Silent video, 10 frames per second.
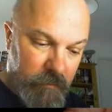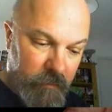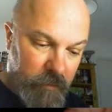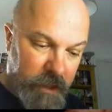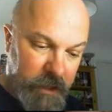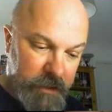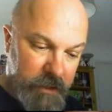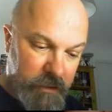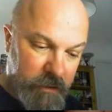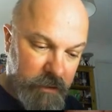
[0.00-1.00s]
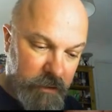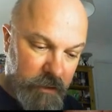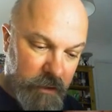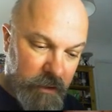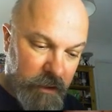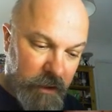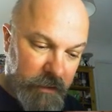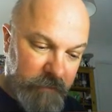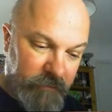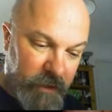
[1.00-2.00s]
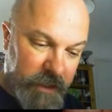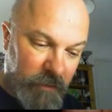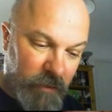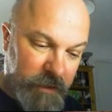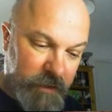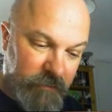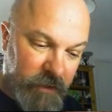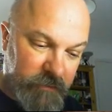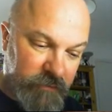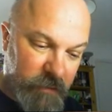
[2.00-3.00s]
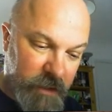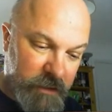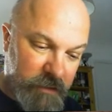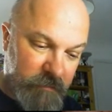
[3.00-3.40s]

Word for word: Right, and let's find out what this first room is.